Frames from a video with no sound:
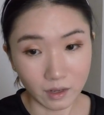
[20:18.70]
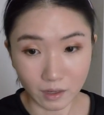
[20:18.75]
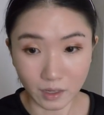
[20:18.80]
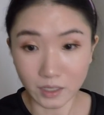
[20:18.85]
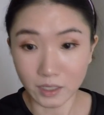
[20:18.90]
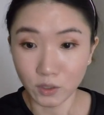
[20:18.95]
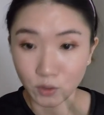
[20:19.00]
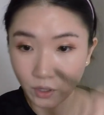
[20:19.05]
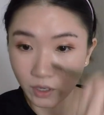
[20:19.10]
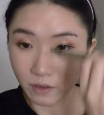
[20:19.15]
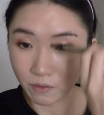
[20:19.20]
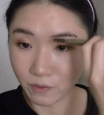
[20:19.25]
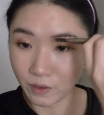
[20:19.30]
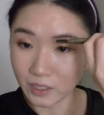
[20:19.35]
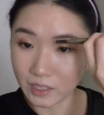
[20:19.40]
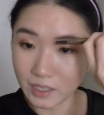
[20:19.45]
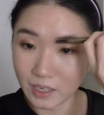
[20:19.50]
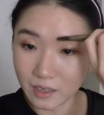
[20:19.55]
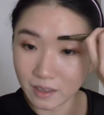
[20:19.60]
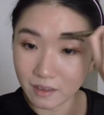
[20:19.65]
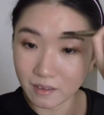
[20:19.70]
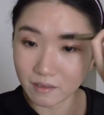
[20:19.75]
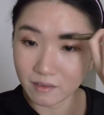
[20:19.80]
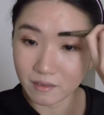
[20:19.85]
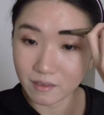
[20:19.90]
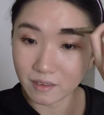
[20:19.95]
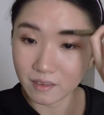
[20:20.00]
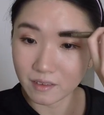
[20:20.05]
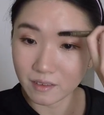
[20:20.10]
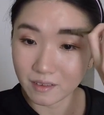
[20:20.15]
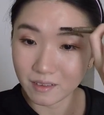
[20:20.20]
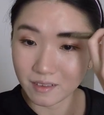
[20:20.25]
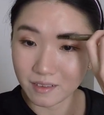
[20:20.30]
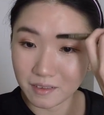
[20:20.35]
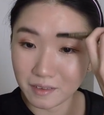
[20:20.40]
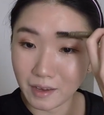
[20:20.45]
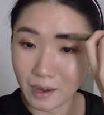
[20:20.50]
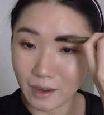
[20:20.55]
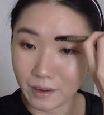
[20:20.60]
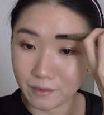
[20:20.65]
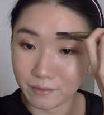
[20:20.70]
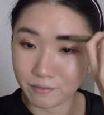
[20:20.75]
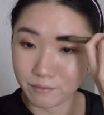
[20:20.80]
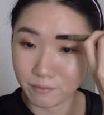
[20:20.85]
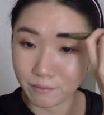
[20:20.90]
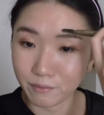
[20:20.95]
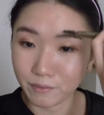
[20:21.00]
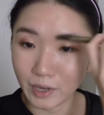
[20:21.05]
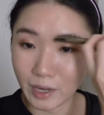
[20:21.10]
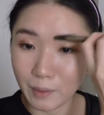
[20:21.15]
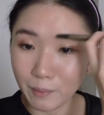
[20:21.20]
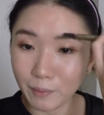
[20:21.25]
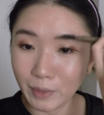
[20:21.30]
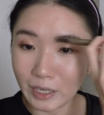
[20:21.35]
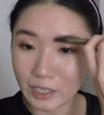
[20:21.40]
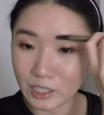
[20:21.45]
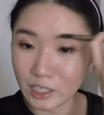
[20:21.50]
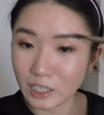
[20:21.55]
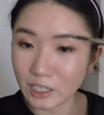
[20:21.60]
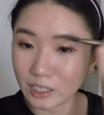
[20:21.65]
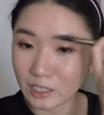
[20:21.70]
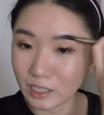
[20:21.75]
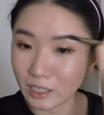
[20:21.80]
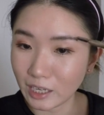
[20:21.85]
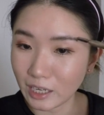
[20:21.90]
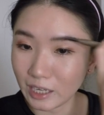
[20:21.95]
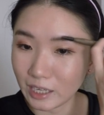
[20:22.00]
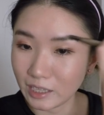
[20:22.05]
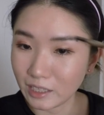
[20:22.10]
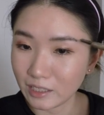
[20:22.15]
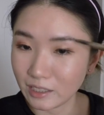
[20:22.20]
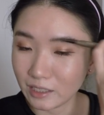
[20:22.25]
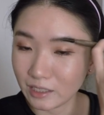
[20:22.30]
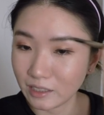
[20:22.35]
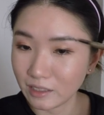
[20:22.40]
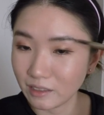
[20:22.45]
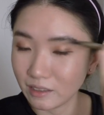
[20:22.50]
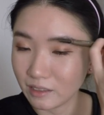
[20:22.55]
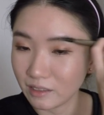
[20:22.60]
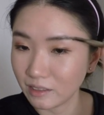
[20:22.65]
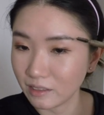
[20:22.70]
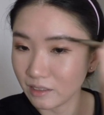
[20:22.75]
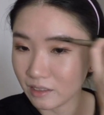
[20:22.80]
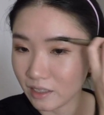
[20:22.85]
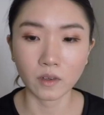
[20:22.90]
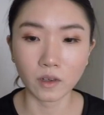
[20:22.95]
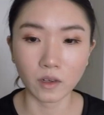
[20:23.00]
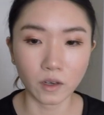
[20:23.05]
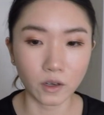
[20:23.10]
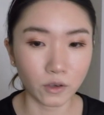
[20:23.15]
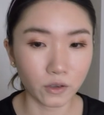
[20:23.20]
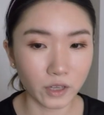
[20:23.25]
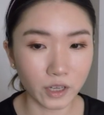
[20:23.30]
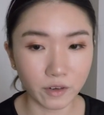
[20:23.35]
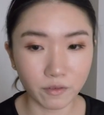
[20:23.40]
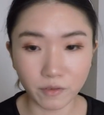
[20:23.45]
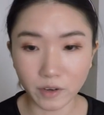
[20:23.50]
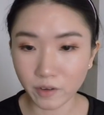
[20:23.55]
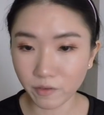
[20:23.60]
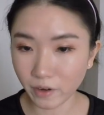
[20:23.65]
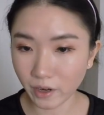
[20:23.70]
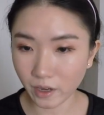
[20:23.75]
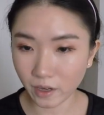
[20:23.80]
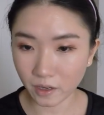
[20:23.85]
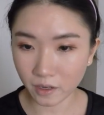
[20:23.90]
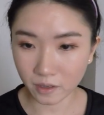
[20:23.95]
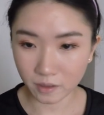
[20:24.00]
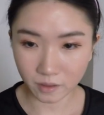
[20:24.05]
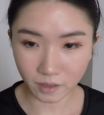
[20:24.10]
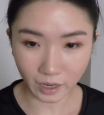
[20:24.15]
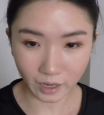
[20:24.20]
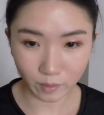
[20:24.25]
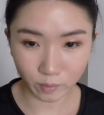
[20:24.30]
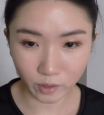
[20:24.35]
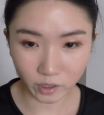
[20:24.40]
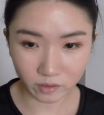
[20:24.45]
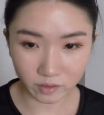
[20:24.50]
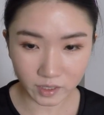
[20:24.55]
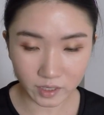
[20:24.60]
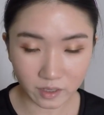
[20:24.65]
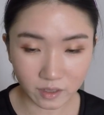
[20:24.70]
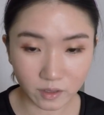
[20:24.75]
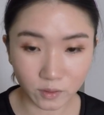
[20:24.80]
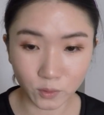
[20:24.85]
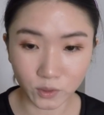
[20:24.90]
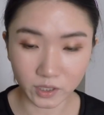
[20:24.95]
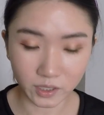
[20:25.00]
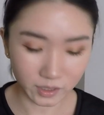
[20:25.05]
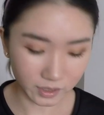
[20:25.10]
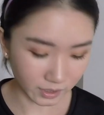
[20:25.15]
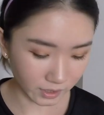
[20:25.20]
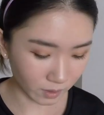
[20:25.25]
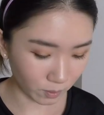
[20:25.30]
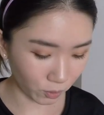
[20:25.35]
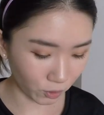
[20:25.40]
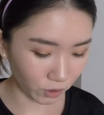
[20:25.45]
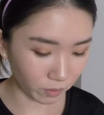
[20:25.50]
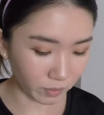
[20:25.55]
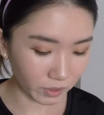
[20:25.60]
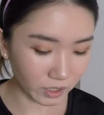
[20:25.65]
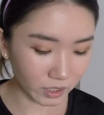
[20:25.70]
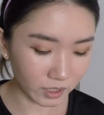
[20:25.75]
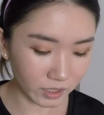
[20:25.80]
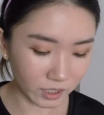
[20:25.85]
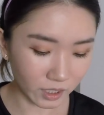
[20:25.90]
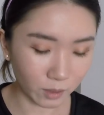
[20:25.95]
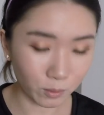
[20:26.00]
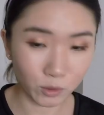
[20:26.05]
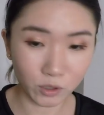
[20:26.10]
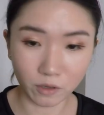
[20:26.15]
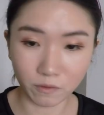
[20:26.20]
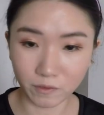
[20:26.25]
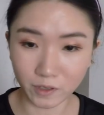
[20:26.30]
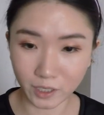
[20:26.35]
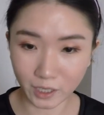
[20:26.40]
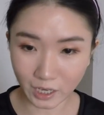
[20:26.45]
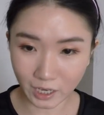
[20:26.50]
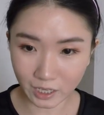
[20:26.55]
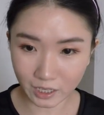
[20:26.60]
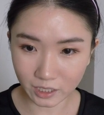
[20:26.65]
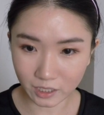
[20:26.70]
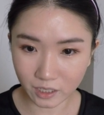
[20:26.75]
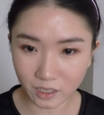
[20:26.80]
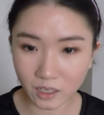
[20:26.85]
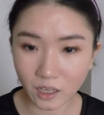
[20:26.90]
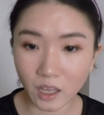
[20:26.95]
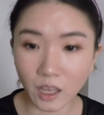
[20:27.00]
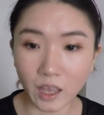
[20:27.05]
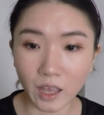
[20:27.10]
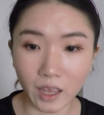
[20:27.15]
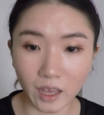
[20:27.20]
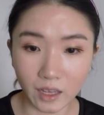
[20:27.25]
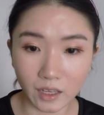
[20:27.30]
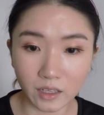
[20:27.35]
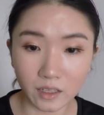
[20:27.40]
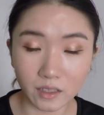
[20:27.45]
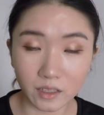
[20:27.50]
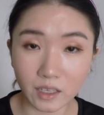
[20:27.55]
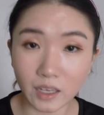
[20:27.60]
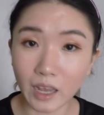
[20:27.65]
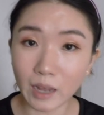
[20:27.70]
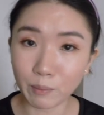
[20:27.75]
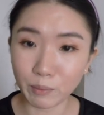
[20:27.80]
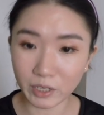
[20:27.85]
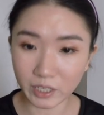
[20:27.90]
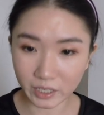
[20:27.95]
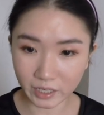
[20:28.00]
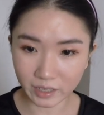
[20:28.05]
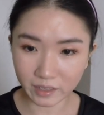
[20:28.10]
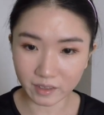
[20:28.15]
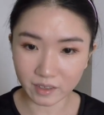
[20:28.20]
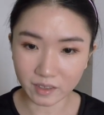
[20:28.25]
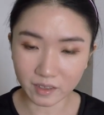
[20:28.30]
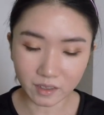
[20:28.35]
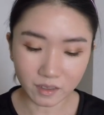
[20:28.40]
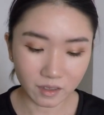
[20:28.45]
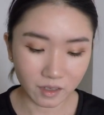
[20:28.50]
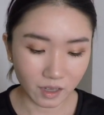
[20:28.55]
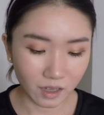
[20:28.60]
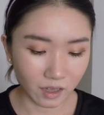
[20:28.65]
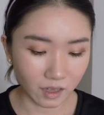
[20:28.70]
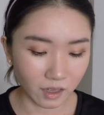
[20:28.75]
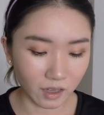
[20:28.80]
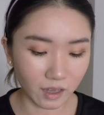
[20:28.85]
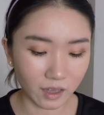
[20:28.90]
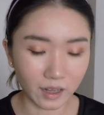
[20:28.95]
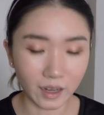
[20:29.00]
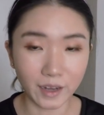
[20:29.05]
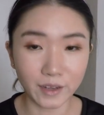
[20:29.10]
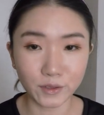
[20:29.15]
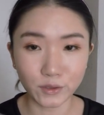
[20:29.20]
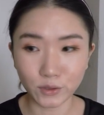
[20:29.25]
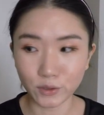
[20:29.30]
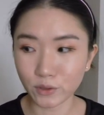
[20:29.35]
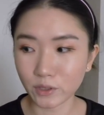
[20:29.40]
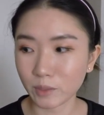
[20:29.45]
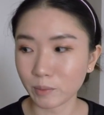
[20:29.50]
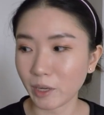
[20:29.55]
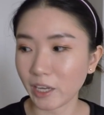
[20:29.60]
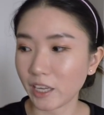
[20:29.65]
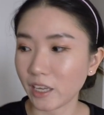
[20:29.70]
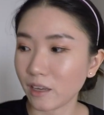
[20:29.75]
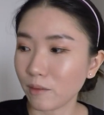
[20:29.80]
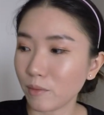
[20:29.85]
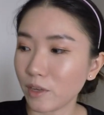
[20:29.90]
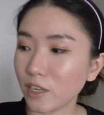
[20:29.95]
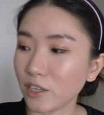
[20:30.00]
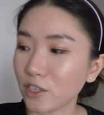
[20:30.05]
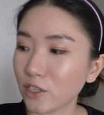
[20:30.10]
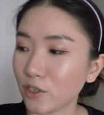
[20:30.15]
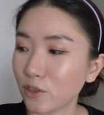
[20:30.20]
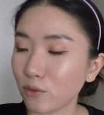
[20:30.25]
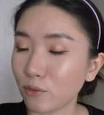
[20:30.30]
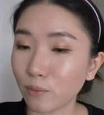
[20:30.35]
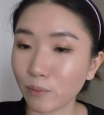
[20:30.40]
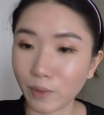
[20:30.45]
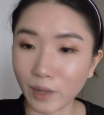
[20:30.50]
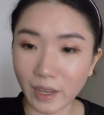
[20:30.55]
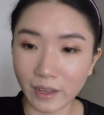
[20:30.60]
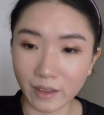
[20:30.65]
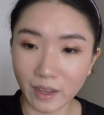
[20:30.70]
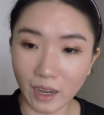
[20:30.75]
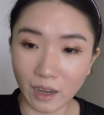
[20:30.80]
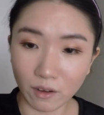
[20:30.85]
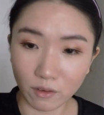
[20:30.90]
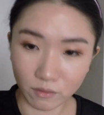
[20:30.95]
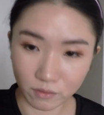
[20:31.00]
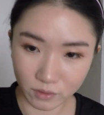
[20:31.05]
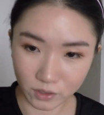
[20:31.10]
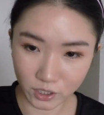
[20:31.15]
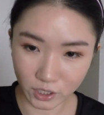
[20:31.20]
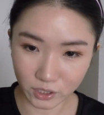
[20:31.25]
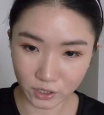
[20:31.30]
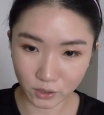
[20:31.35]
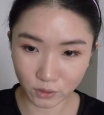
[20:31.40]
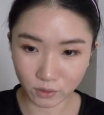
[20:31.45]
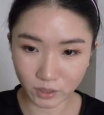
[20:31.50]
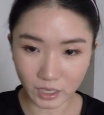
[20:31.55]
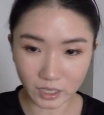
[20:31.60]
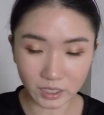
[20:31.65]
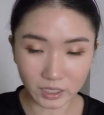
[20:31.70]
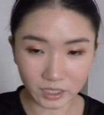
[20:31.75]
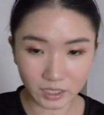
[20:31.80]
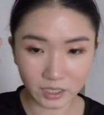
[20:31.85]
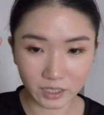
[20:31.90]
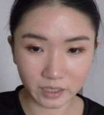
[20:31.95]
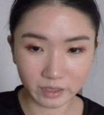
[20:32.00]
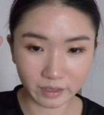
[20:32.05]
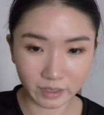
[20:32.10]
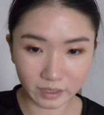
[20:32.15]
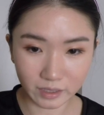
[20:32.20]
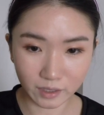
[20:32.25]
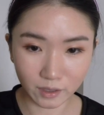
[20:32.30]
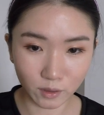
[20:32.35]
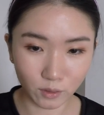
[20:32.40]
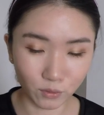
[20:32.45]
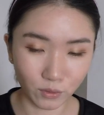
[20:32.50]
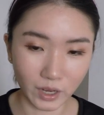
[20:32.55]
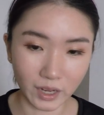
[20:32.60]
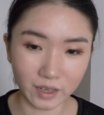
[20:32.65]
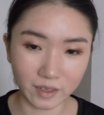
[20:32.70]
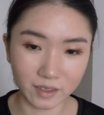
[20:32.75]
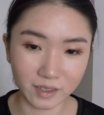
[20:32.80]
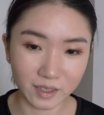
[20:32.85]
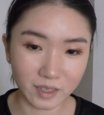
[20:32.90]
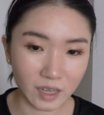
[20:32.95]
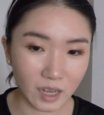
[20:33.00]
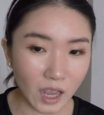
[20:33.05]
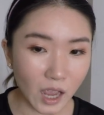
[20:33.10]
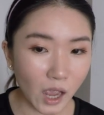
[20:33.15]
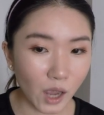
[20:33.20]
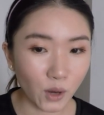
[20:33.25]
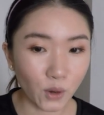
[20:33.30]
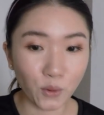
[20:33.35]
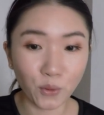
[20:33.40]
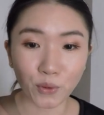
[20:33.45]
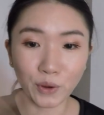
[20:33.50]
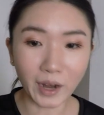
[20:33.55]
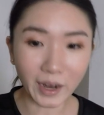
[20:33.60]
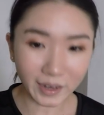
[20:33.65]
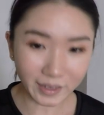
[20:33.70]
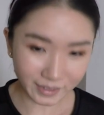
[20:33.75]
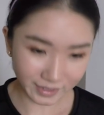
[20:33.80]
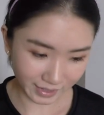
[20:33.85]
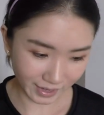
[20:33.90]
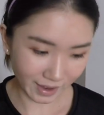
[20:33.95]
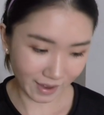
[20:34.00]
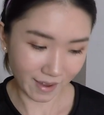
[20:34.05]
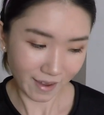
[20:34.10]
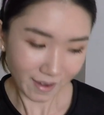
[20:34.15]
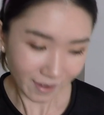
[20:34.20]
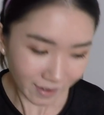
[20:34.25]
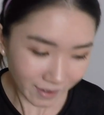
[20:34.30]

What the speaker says: Let's try to fix it. Yeah, by budging the color. Okay, RiRe eyebrow tint was a disappointment in terms of the color and the applicator, and I had to use my Heimish to blend out just so that this doesn't look as crazy.